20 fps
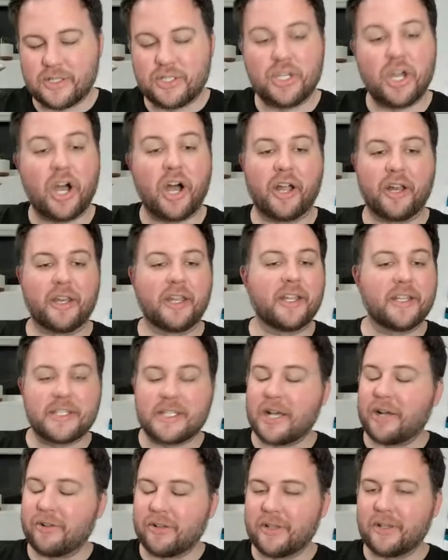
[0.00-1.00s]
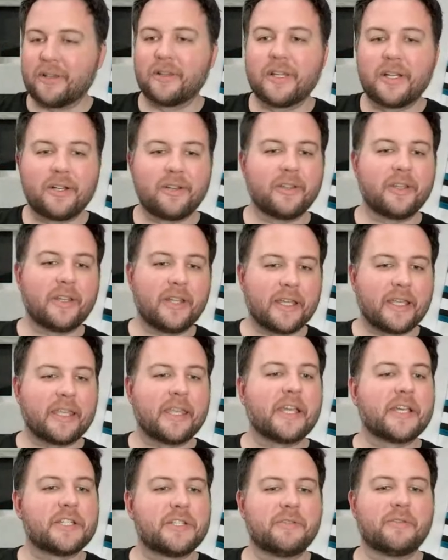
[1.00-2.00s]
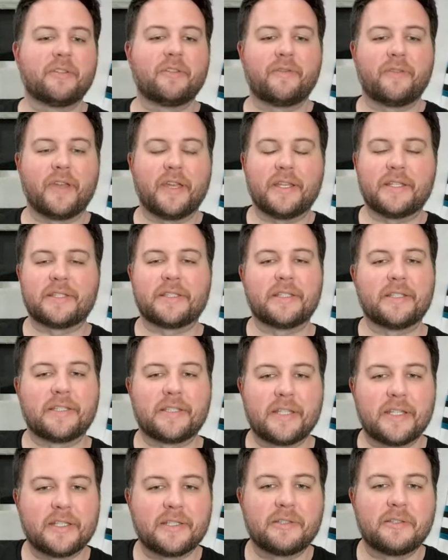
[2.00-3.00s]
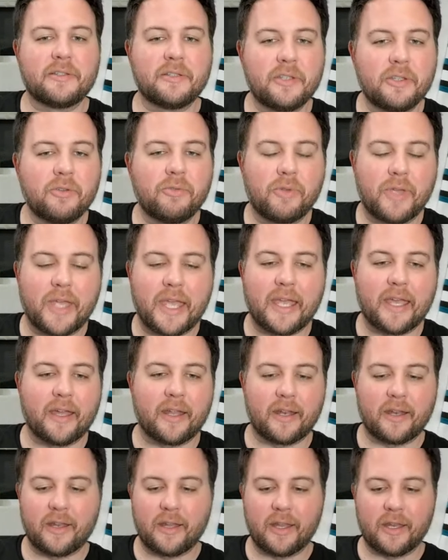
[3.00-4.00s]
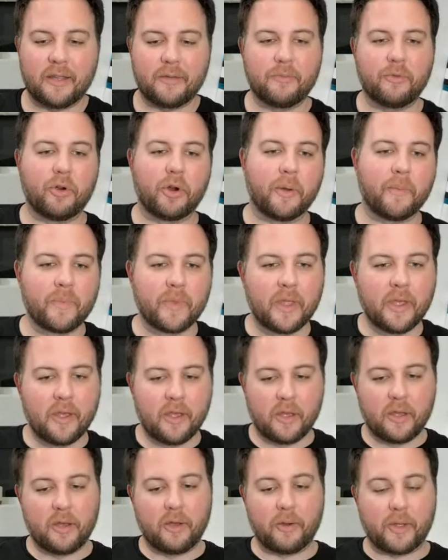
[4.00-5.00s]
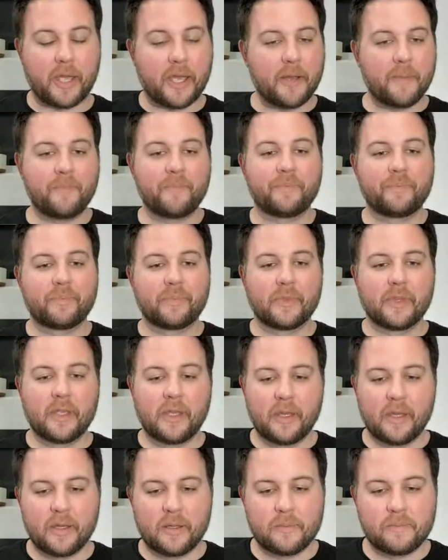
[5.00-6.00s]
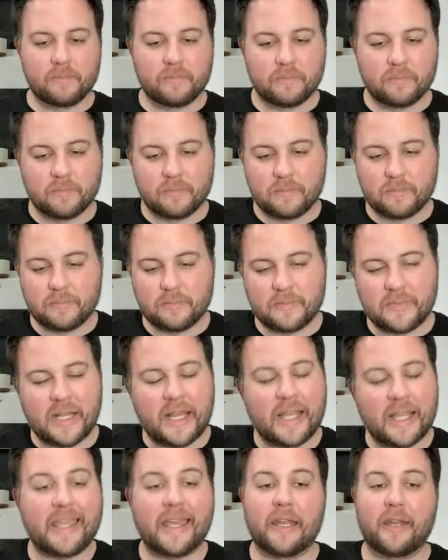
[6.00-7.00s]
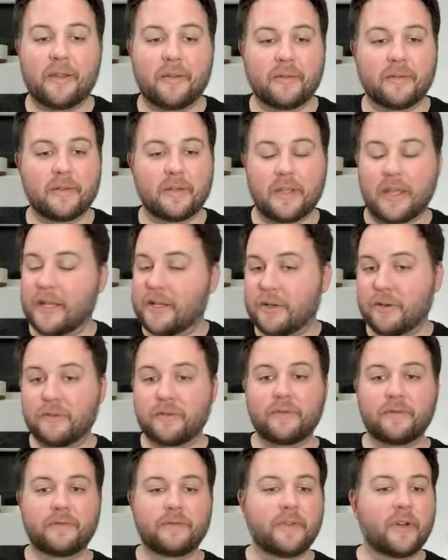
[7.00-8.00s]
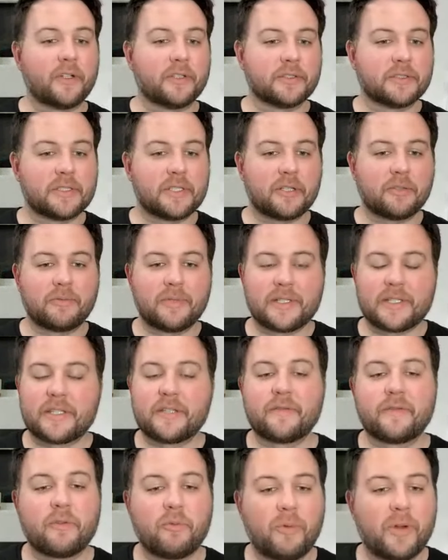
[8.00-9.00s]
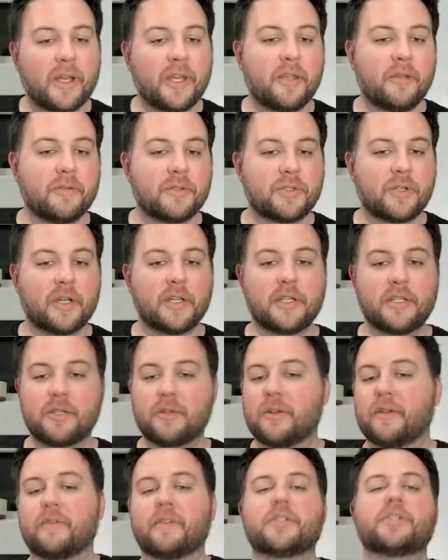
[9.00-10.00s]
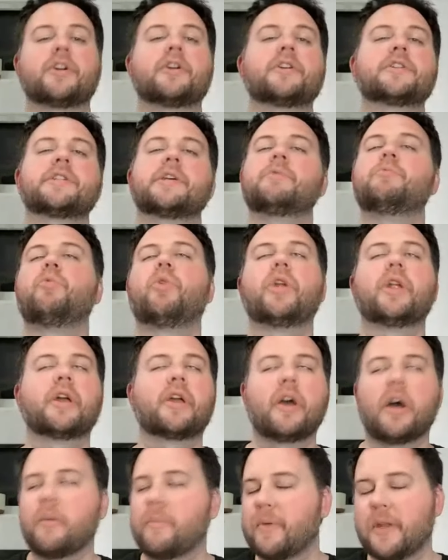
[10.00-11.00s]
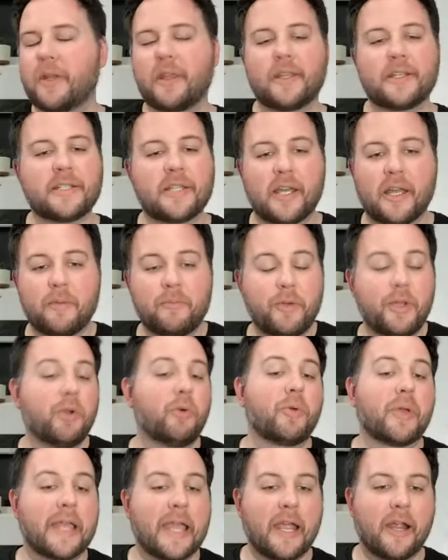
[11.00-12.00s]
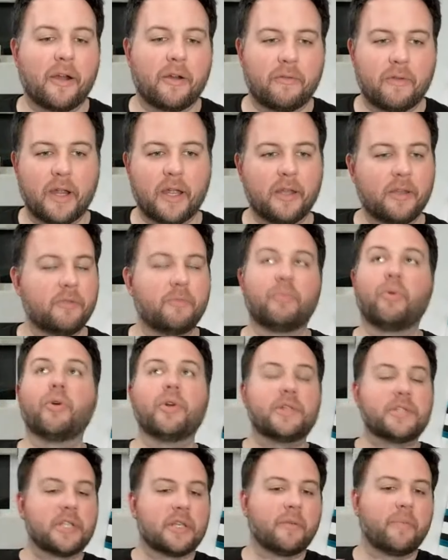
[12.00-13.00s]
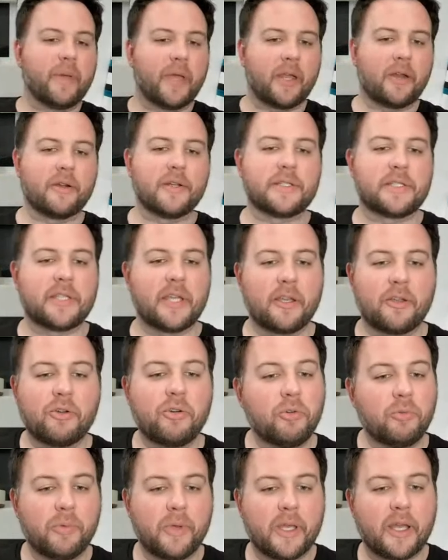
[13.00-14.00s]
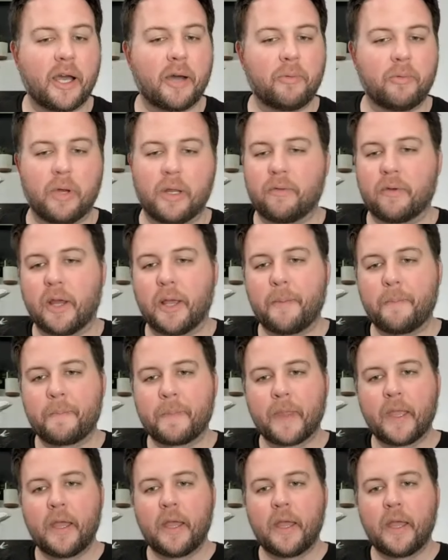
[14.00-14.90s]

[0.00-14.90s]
done, until it literally like kicks you in the face and says you can't anymore. Okay, I get it. I don't fault Doug Wilson for what he was trying to do. If the Sharks had won a cup in any of that time, we don't care, right? You point to the banner and say, cool, we got one, right?